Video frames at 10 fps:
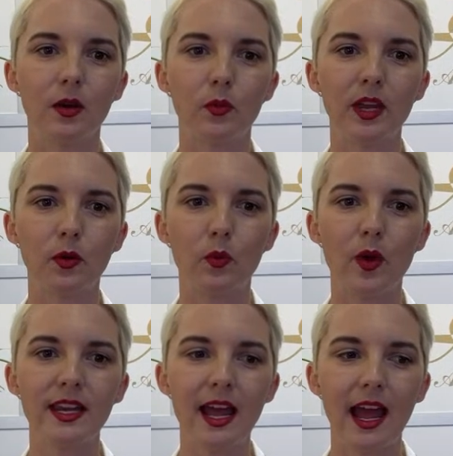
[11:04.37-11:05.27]
We are
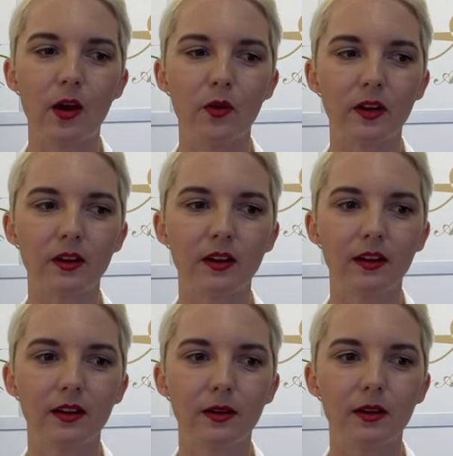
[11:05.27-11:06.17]
1 hour,
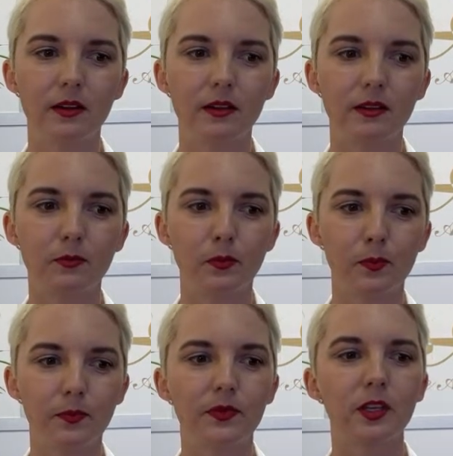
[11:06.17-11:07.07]

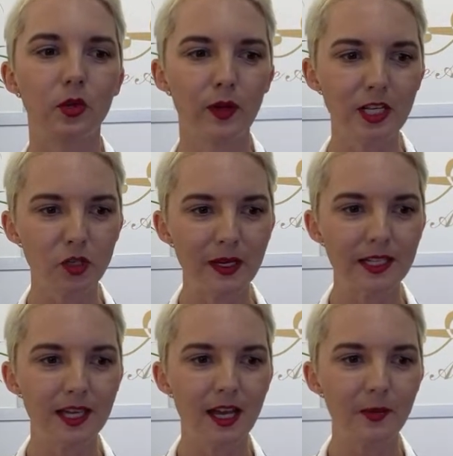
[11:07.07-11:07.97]
Greenwich Mean
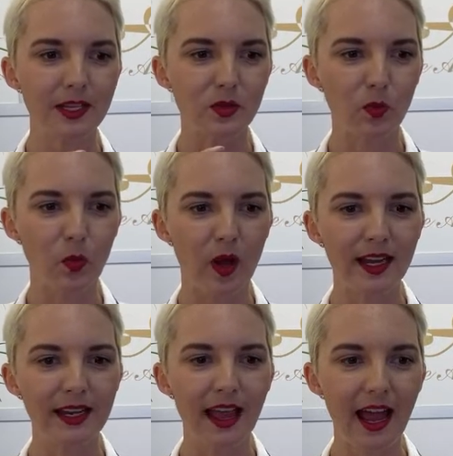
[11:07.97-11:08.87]
Time is
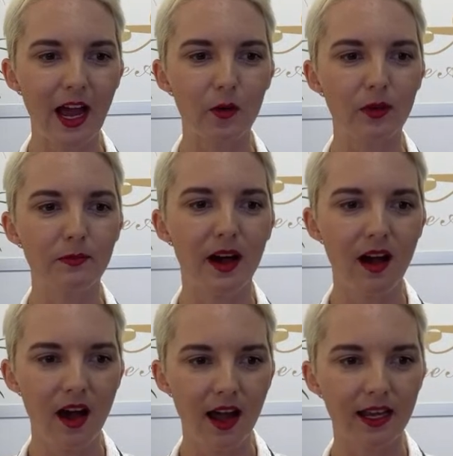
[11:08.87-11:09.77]
1 hour
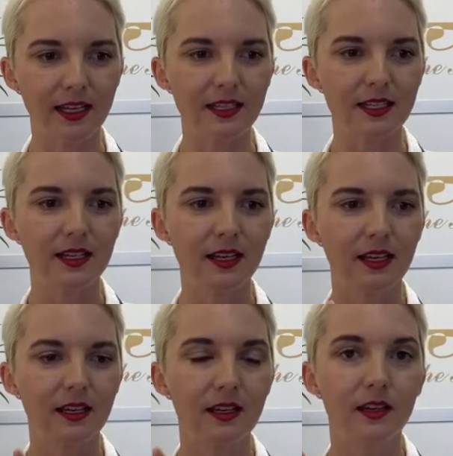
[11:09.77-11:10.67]
behind
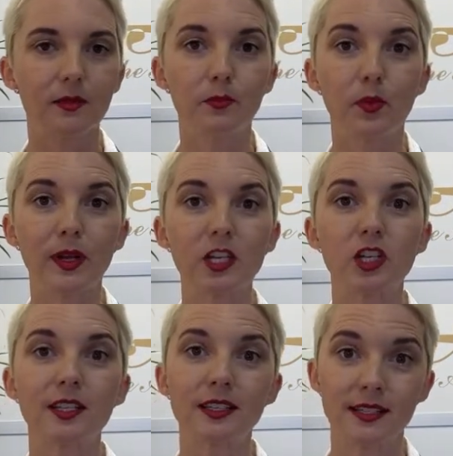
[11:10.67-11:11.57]

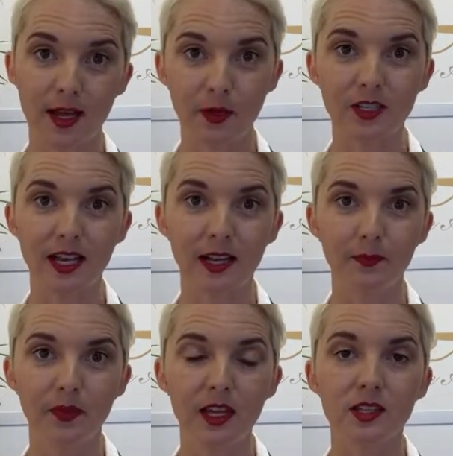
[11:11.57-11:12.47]
British summertime.
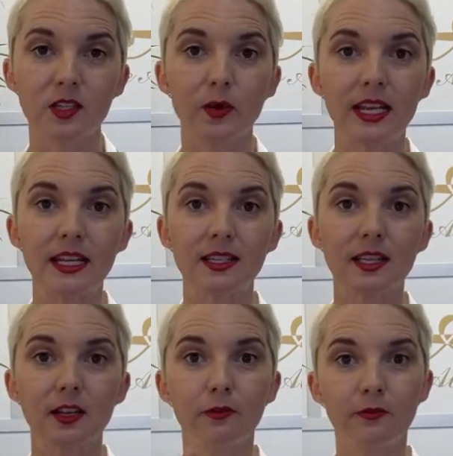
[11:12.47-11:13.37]
So it is
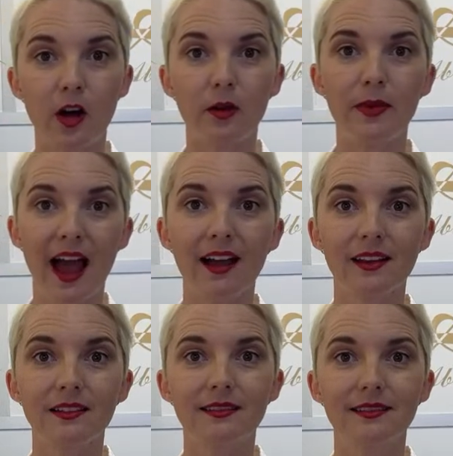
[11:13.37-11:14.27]
gonna fall back
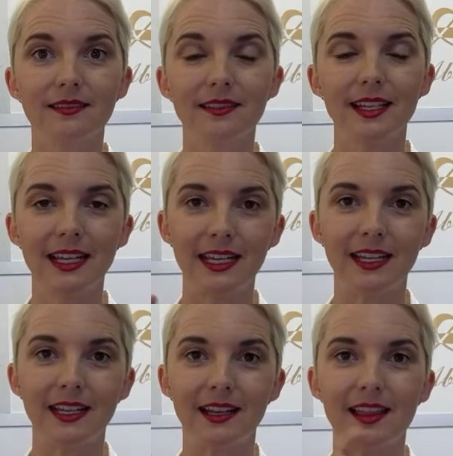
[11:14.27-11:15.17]

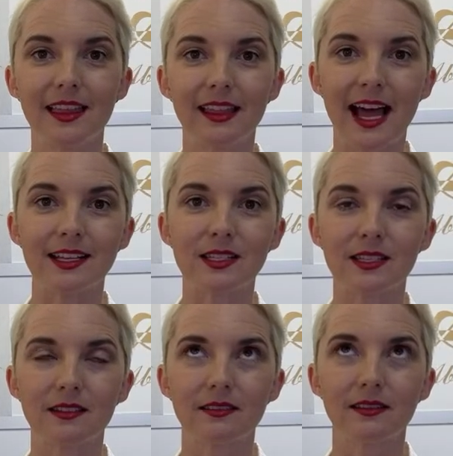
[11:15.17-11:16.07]
in the last